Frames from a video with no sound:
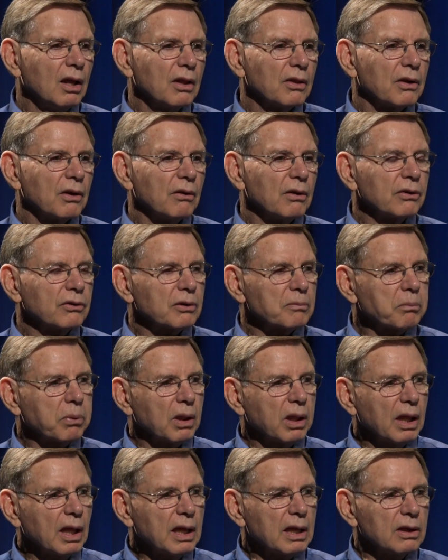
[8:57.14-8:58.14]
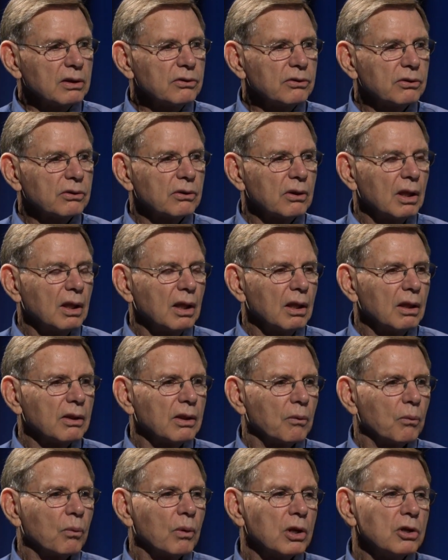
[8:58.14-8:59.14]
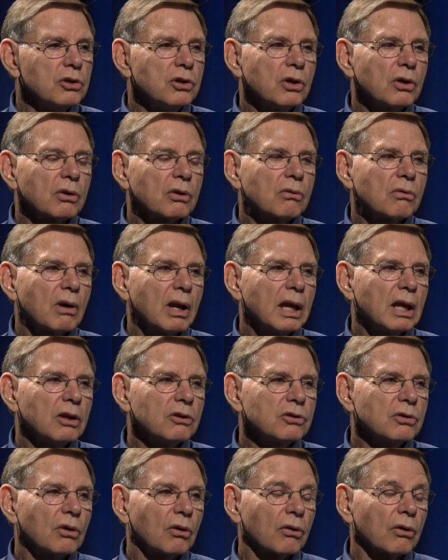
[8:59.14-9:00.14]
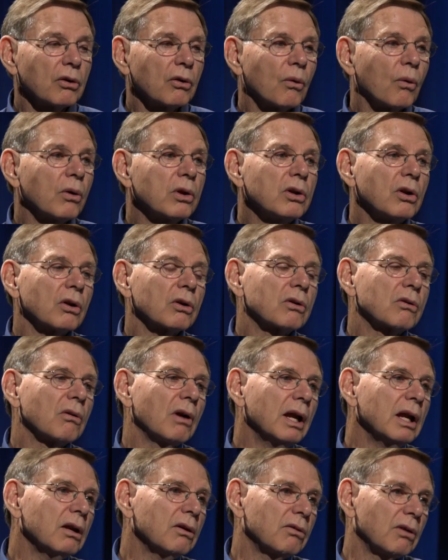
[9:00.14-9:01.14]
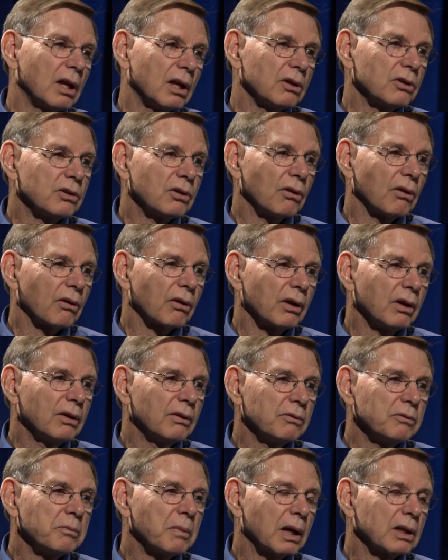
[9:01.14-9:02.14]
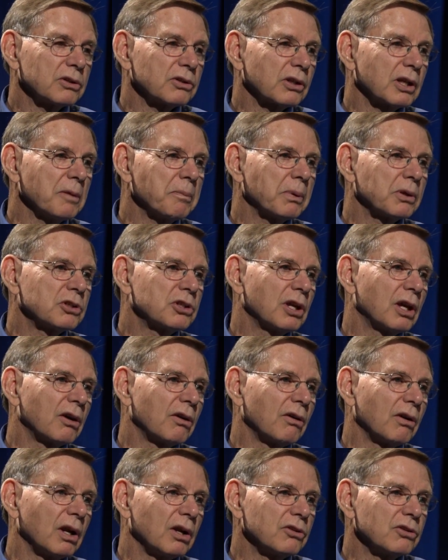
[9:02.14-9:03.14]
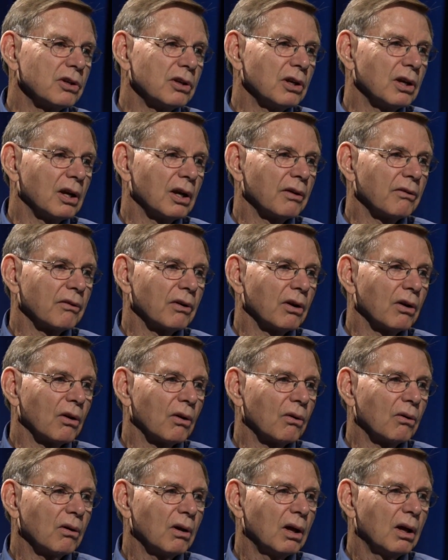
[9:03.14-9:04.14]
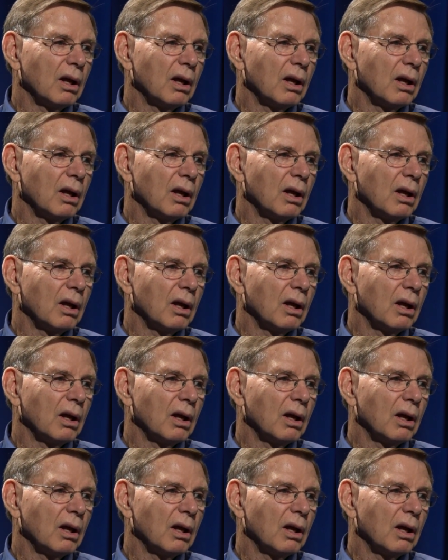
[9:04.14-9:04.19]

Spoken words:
there is a place that when your grandchildren or your great-grandchildren, and you might skip a generation, you never know,